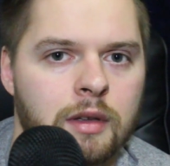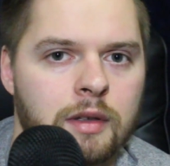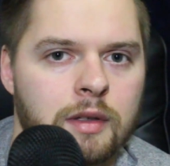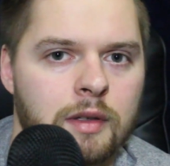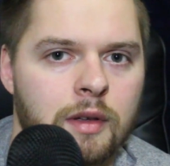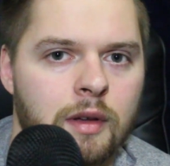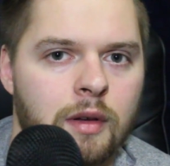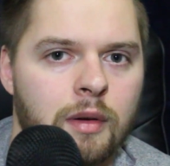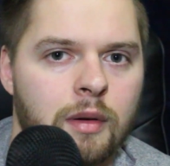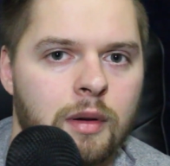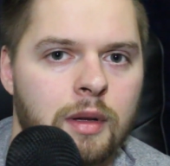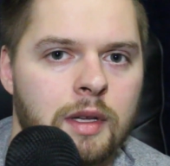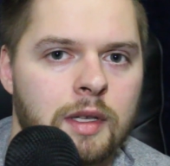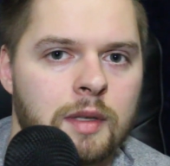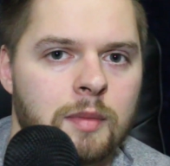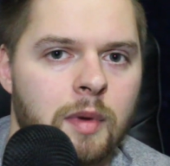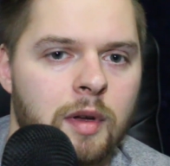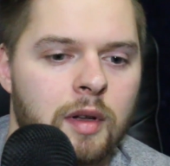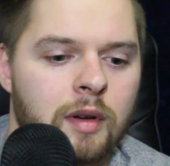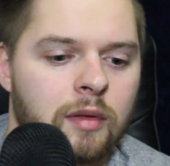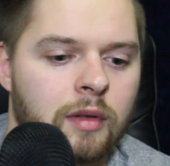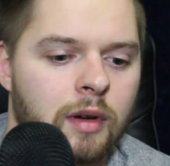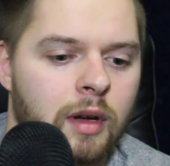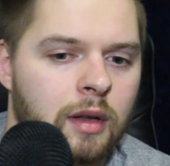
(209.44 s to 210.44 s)
So he's
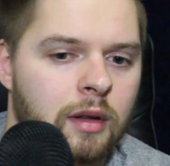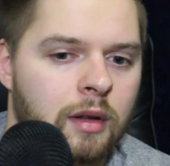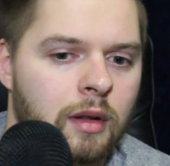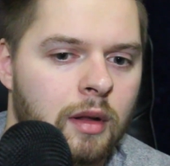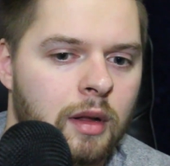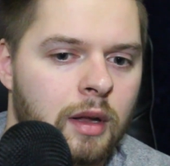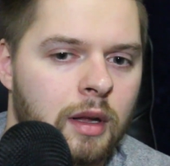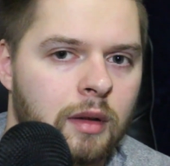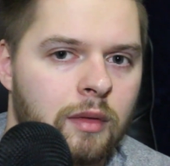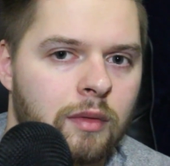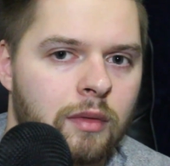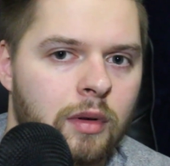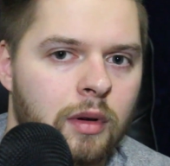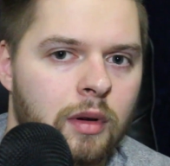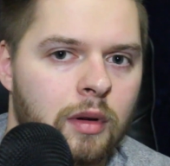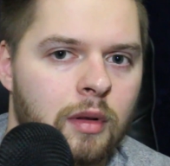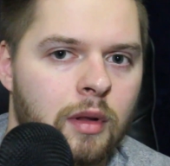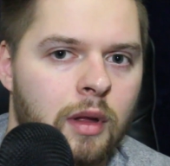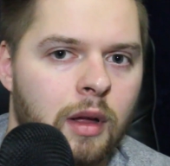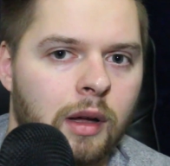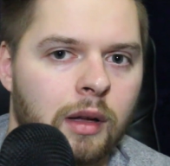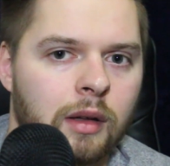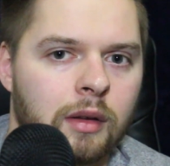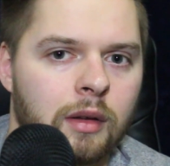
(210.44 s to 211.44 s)
been around the league for a
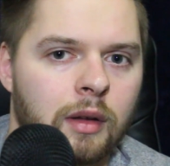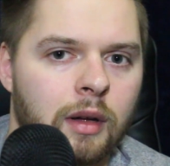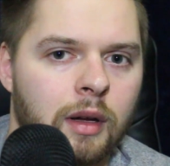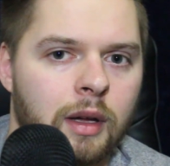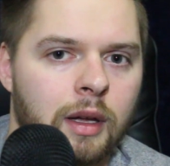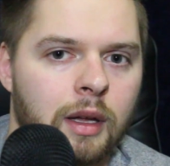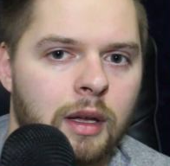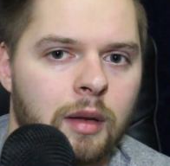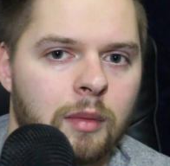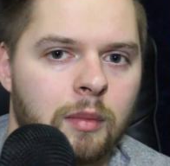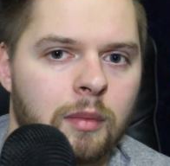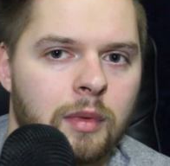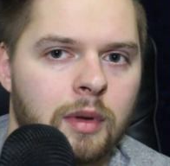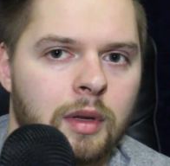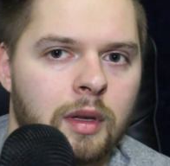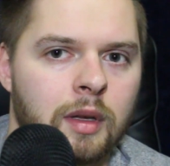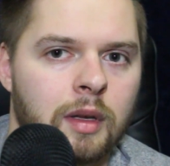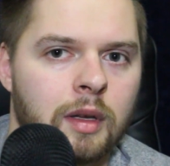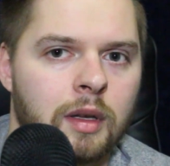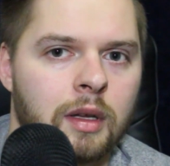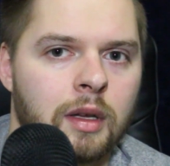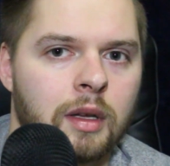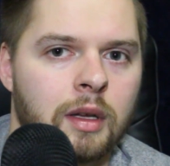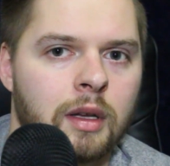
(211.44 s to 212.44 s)
long time,
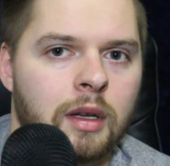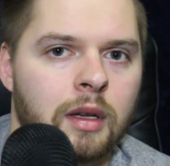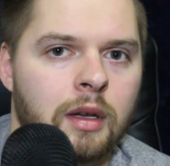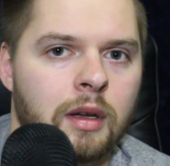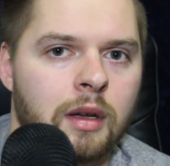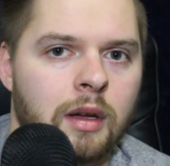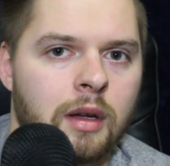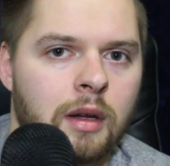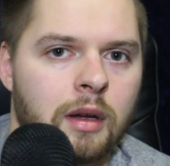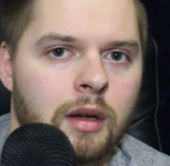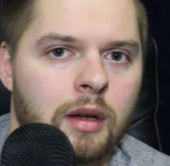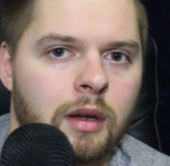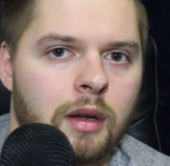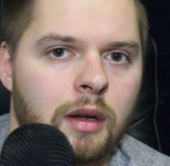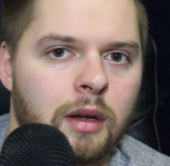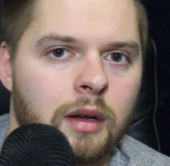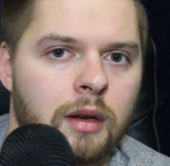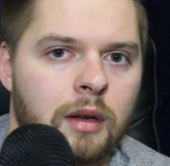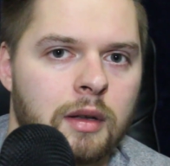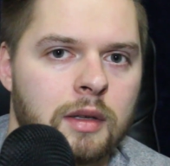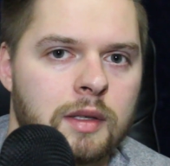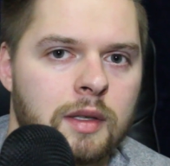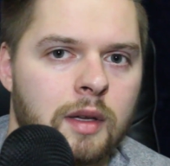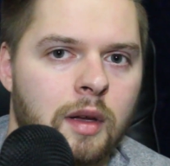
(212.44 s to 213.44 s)

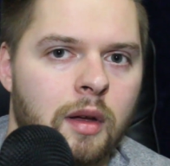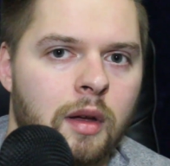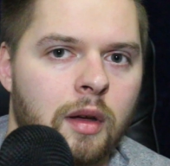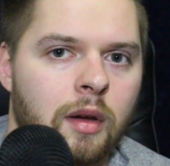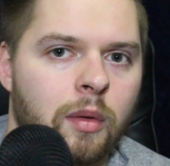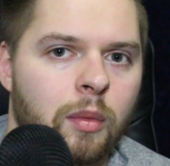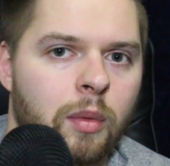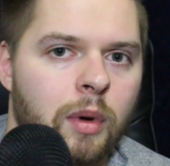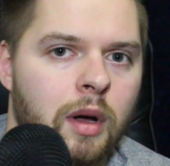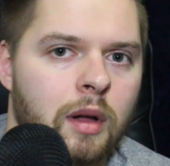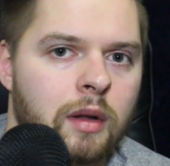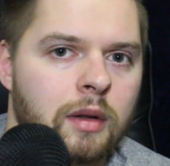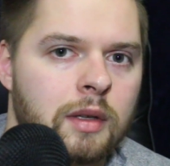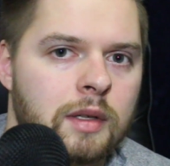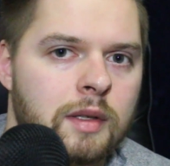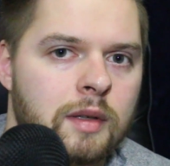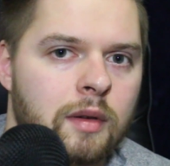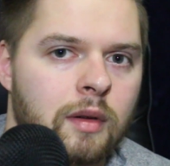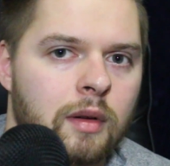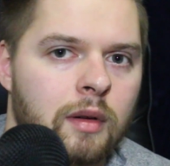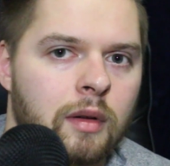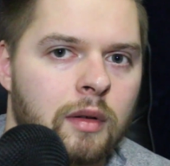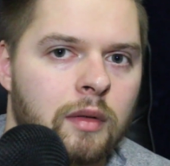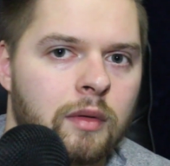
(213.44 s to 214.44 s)
and it's a
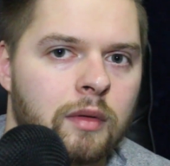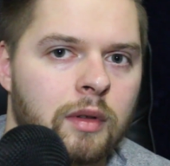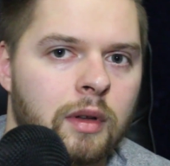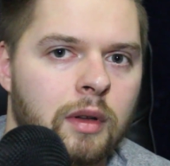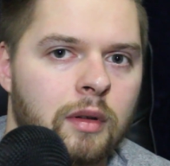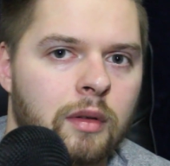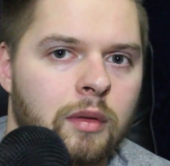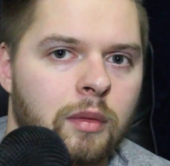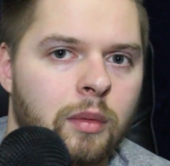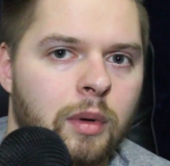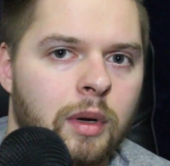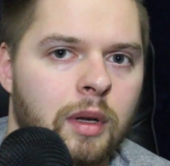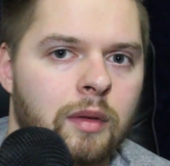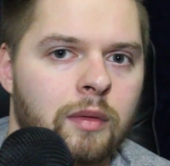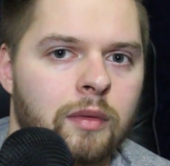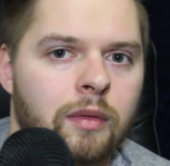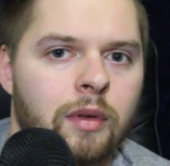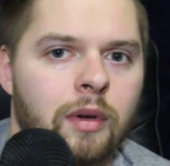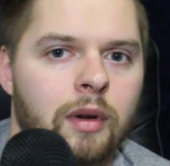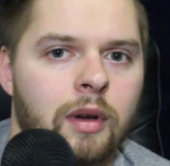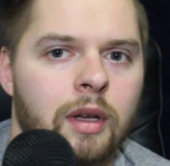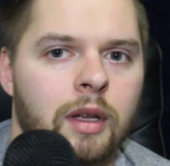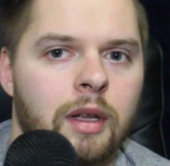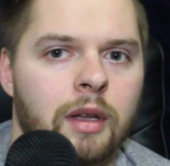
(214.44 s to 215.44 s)
well-deserved win
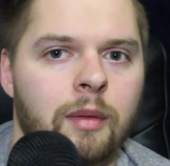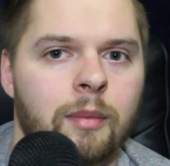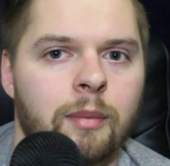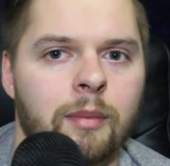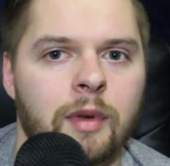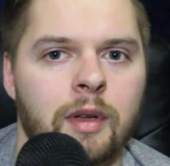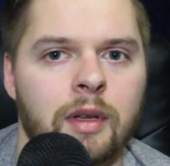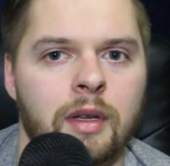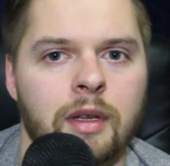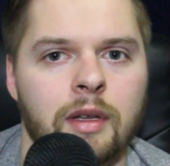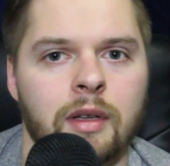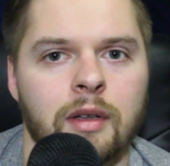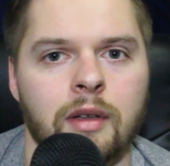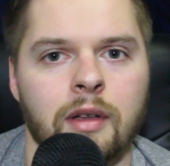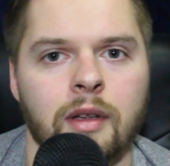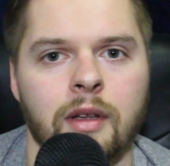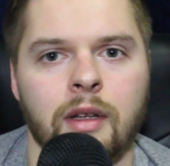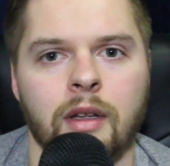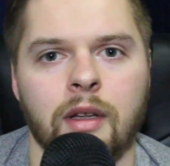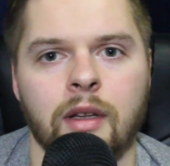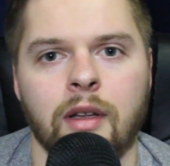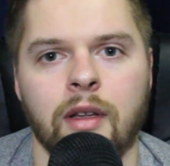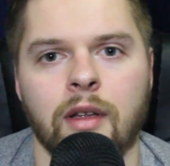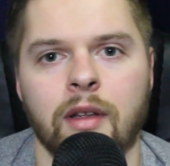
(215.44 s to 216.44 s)
for him,
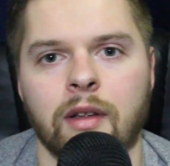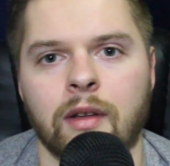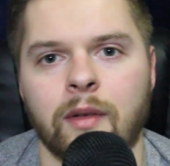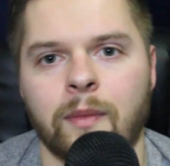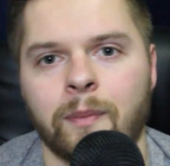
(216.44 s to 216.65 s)
indeed.